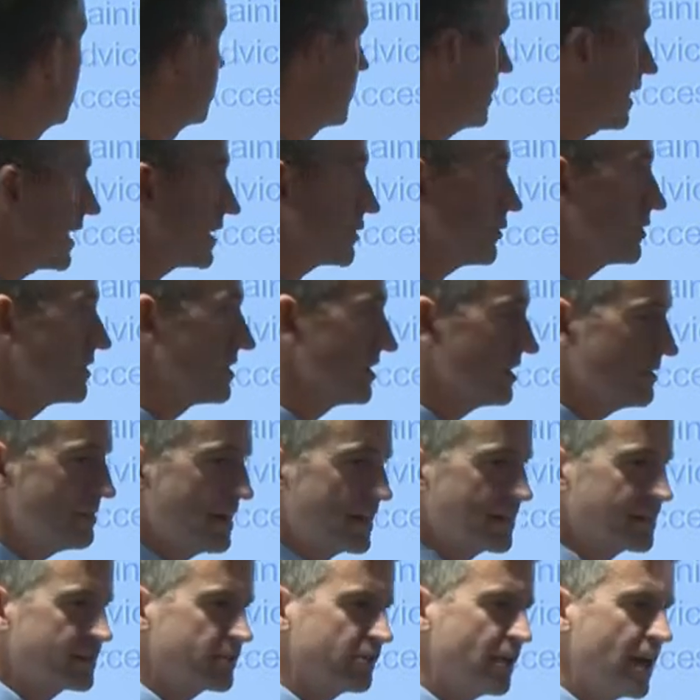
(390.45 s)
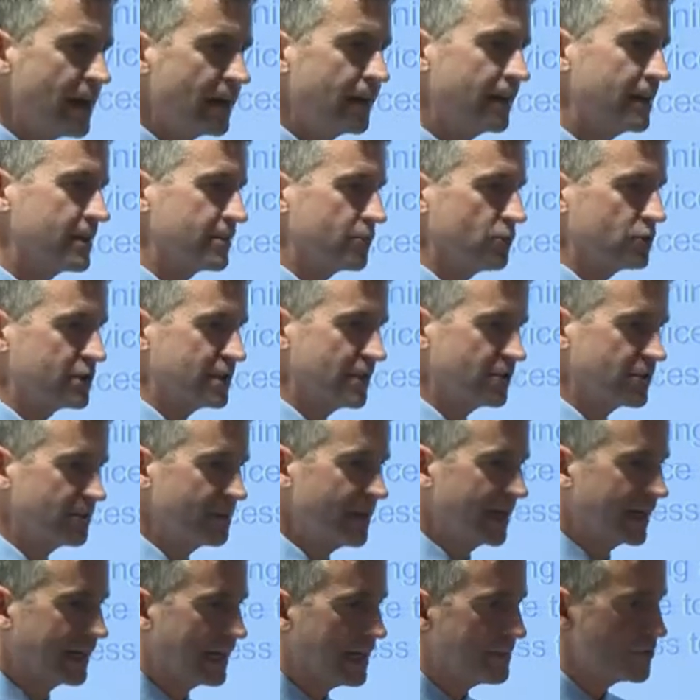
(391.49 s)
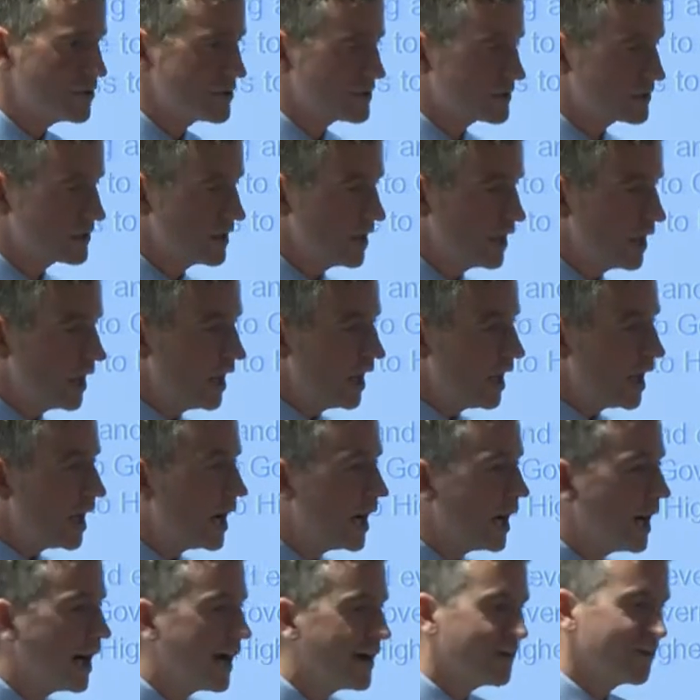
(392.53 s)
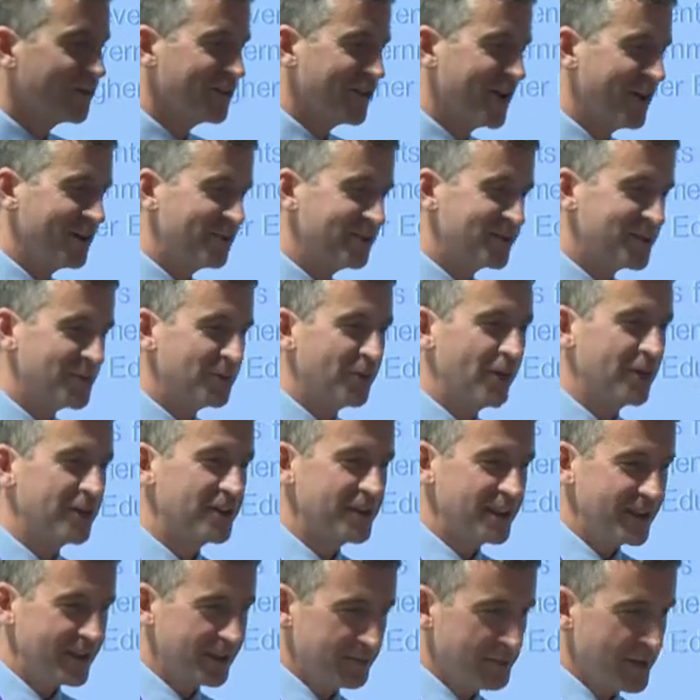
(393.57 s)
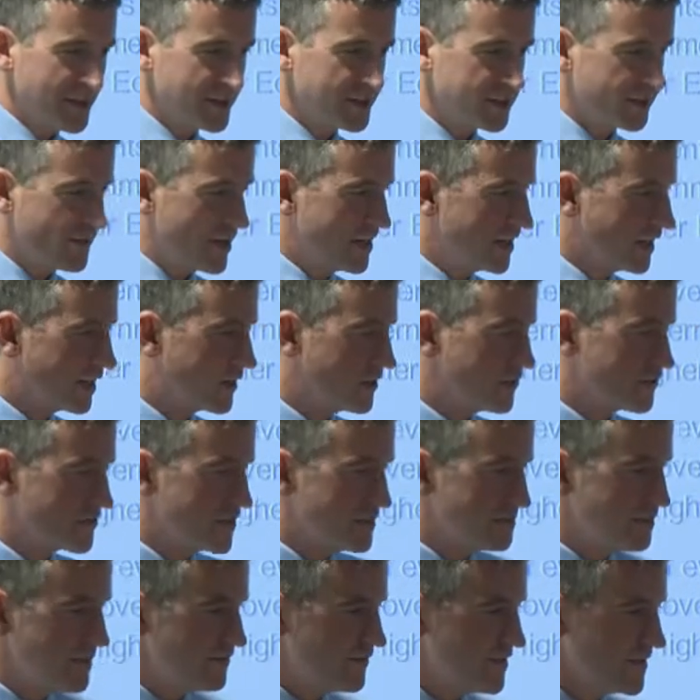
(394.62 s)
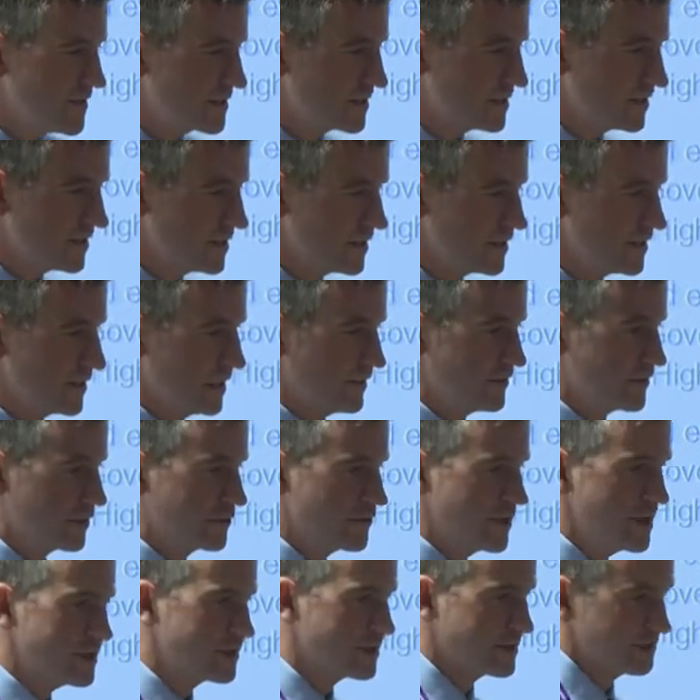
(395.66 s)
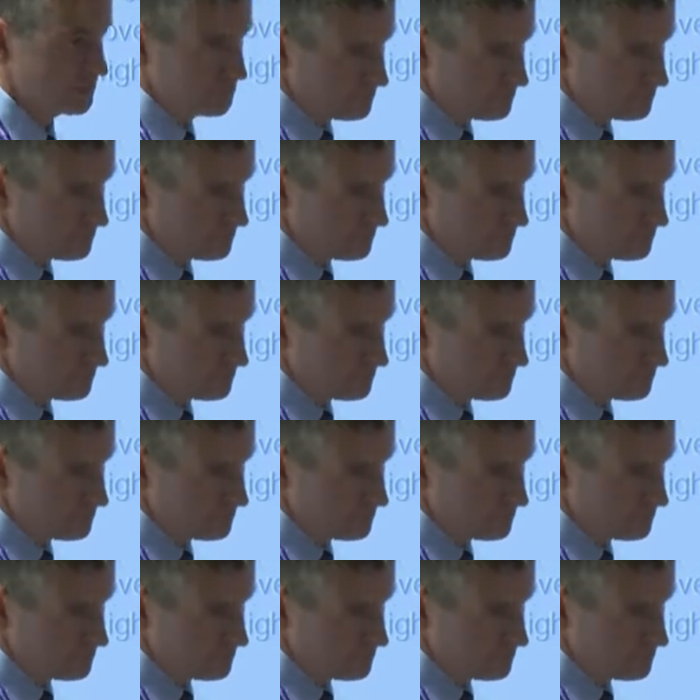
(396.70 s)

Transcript: The next one's in the Mediterranean. It all sounds a bit glamorous, uh, although the, one of the Mediterranean countries being visited this year is Greece.